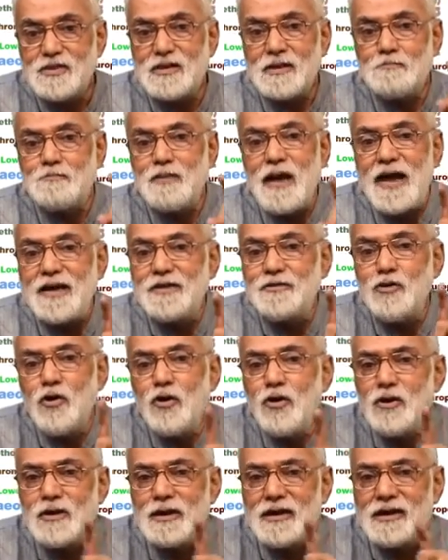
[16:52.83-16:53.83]
the blade no
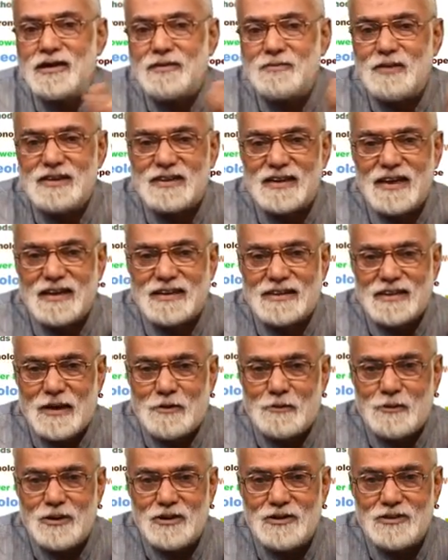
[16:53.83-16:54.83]
longer remains
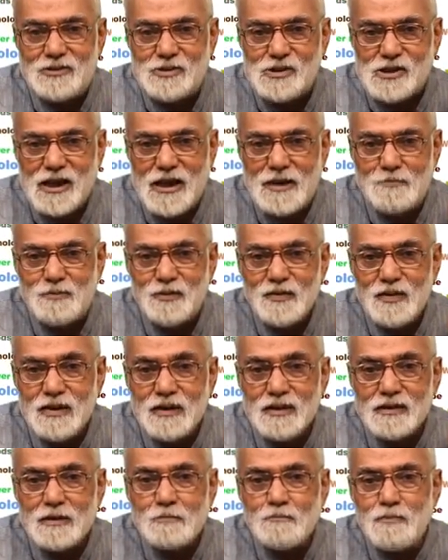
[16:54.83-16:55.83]
rectangular in shape.
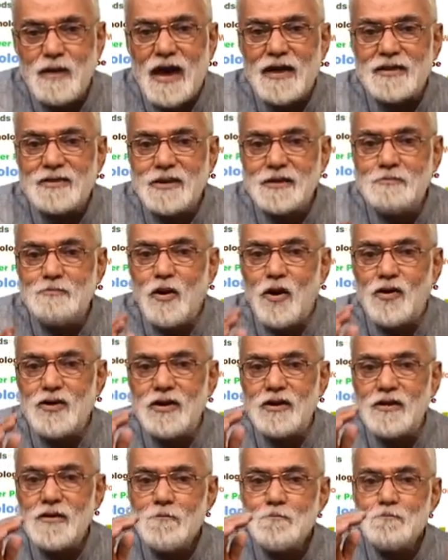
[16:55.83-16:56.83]
The blunted
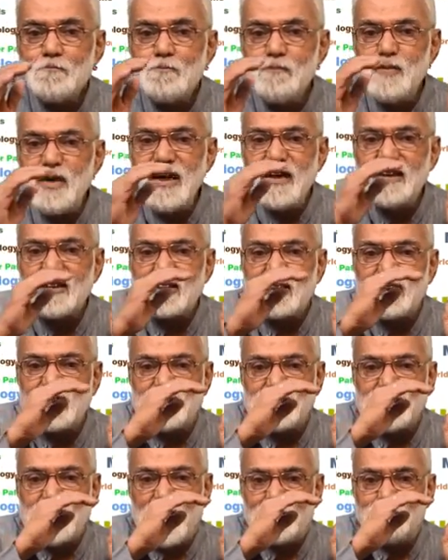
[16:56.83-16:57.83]
border meets the
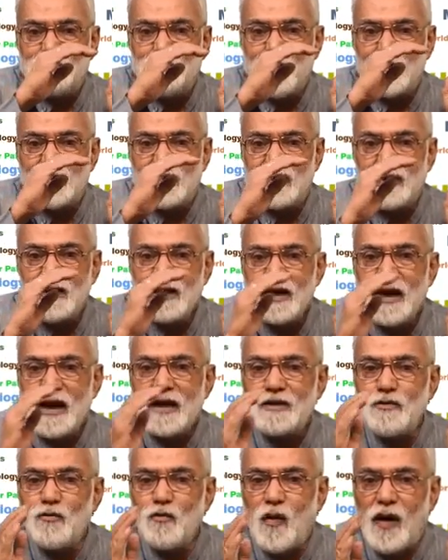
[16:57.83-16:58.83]
sharp border
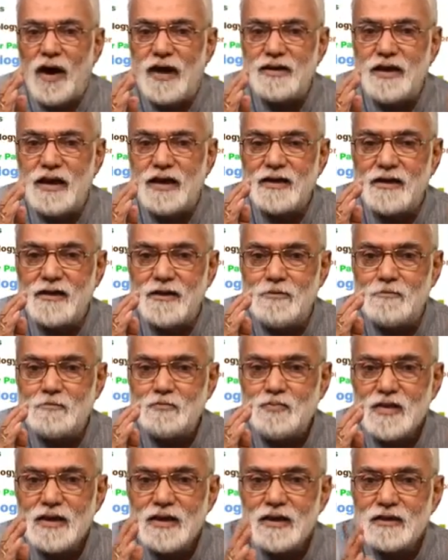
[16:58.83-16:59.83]
at a wide angle.
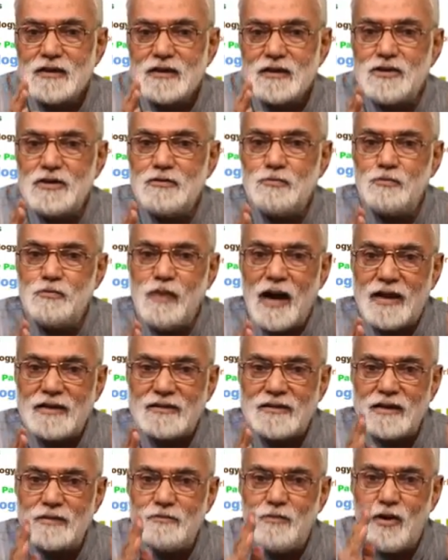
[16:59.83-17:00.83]
Now, the
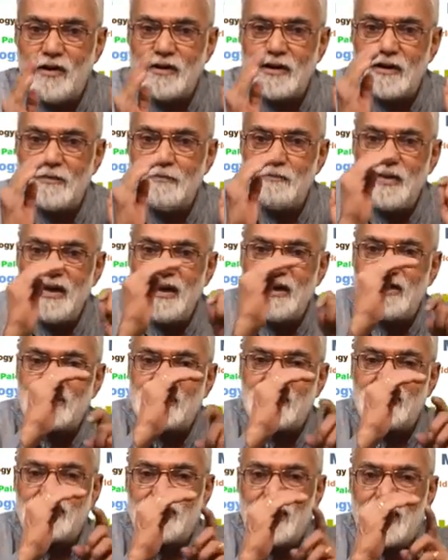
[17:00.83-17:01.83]
blunted border meets
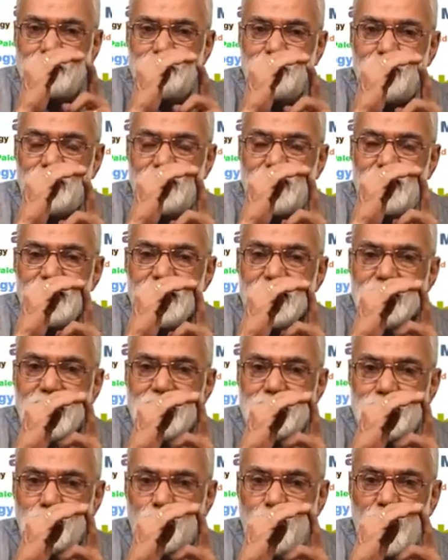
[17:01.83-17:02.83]
the sharp border
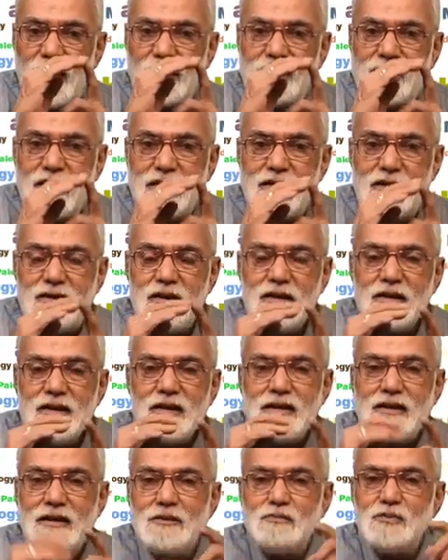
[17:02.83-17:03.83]
at a right angle, it